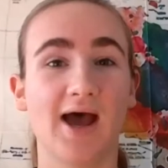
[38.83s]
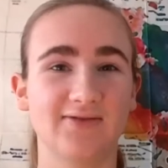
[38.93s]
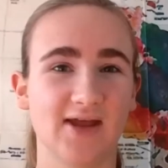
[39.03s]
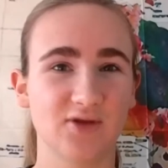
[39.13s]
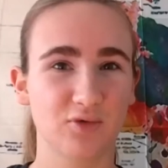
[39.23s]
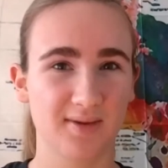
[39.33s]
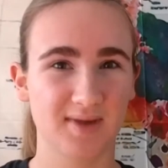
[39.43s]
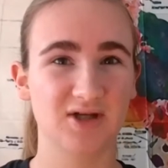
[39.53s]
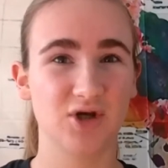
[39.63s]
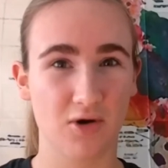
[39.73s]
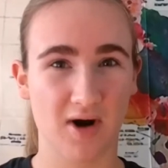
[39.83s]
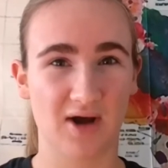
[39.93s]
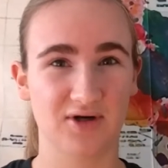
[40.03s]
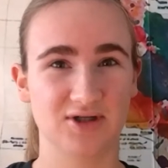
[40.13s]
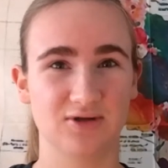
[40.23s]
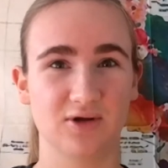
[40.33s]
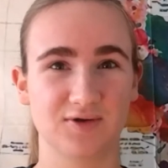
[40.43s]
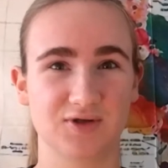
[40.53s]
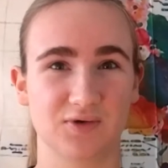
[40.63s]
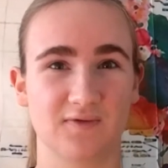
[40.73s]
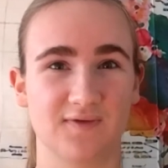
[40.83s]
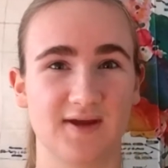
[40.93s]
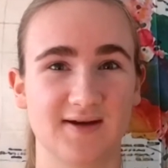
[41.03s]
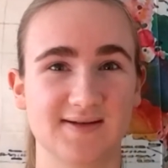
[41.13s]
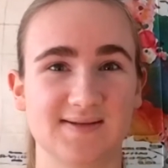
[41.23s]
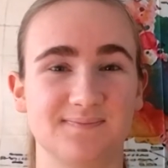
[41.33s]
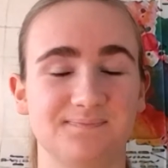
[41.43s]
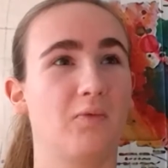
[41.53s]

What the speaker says: And then the women know how to do those sort of things.